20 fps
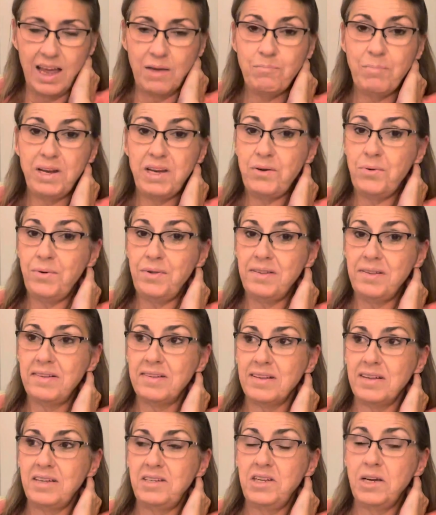But he was
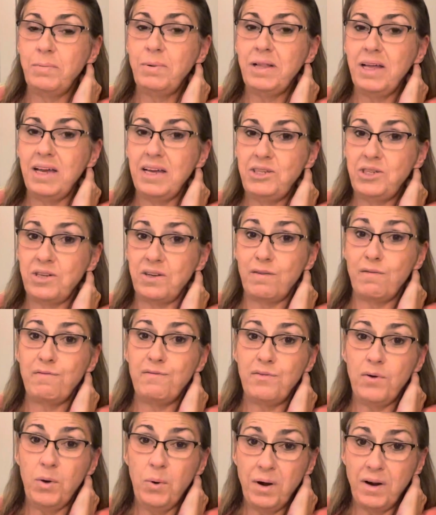a double agent
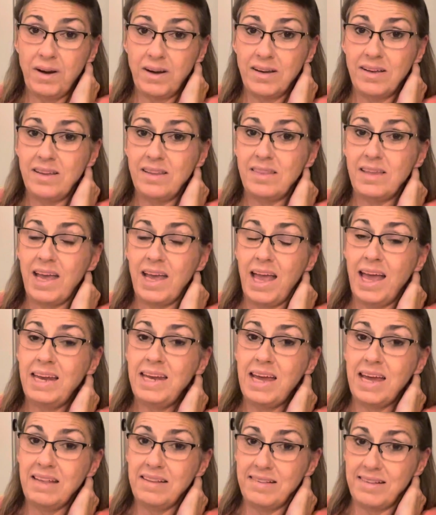for the
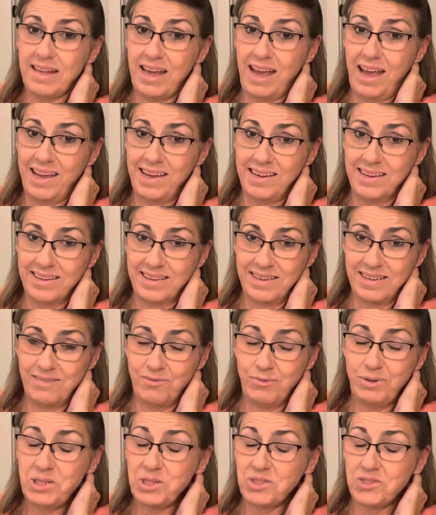NSA,
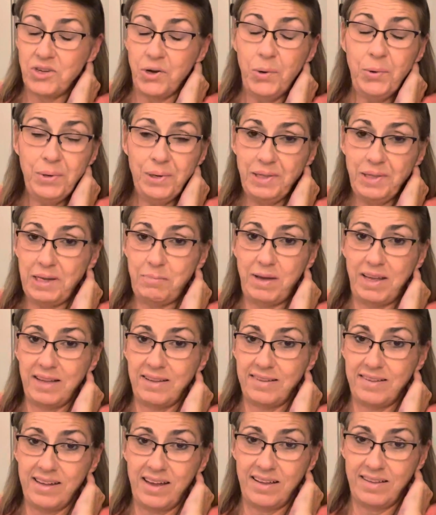which totally makes
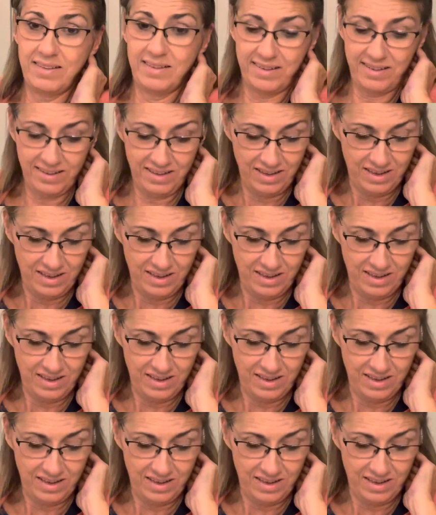sense.